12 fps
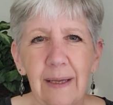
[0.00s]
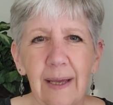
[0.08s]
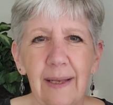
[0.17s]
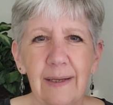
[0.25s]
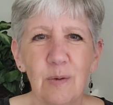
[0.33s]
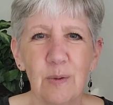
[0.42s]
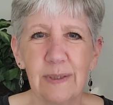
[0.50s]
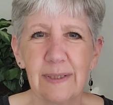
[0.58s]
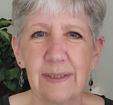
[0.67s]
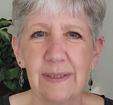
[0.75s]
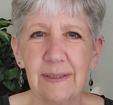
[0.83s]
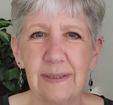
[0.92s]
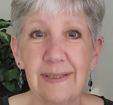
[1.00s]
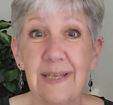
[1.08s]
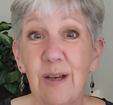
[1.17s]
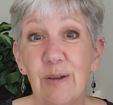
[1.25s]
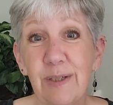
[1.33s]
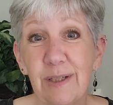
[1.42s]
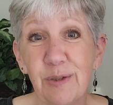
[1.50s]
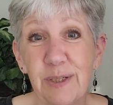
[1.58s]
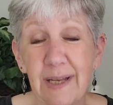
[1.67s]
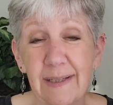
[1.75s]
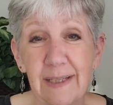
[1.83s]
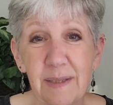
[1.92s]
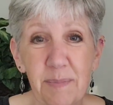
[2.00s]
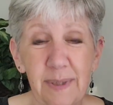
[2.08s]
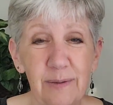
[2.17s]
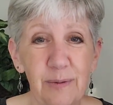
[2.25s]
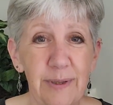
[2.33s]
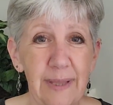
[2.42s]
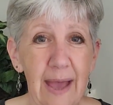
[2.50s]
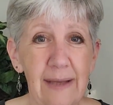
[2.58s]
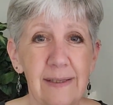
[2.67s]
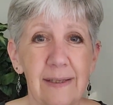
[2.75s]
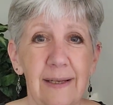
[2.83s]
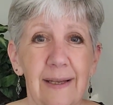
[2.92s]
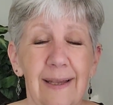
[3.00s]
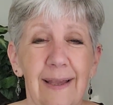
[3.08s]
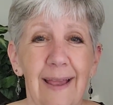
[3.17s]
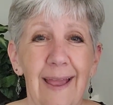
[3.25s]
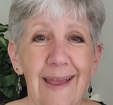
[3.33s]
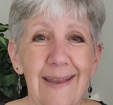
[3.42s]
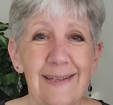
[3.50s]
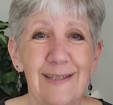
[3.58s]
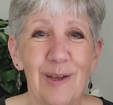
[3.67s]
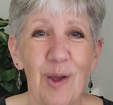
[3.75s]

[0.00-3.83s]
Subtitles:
And of course, the stairs intersected the middle of that. And